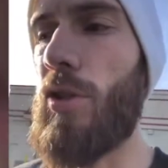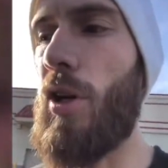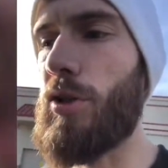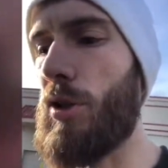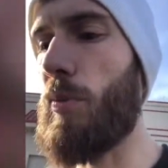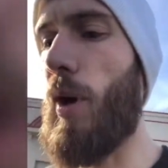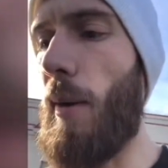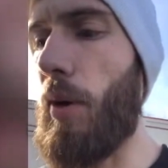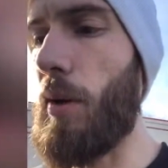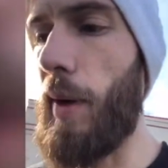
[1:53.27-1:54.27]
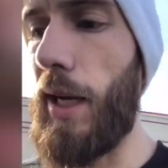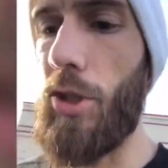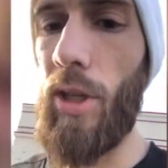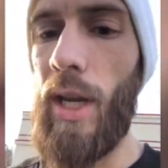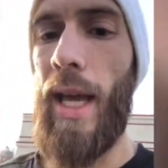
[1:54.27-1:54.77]
talk to the property
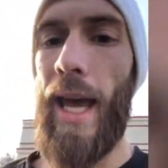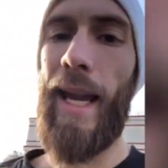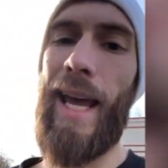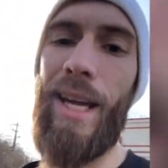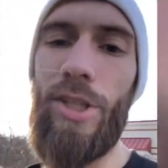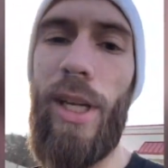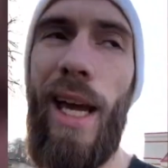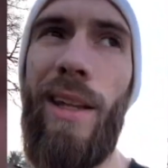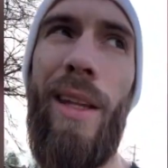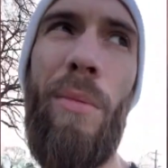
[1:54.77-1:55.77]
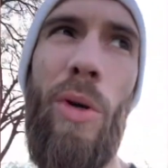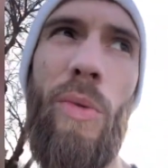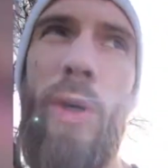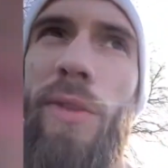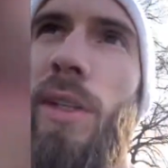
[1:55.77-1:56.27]
manager and educate them
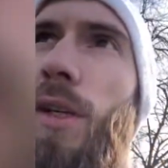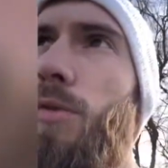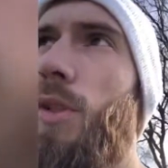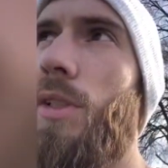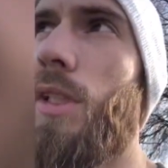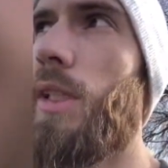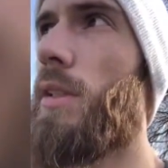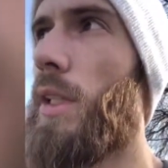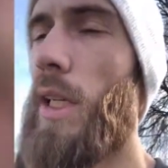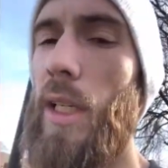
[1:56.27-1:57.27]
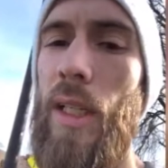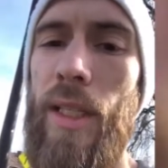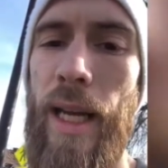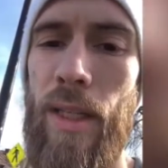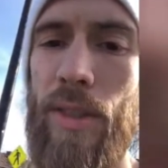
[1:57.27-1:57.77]
on what the difference is.
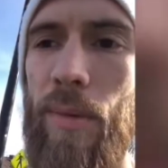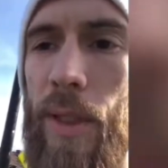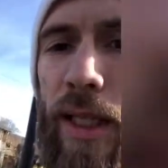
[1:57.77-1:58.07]
Now, something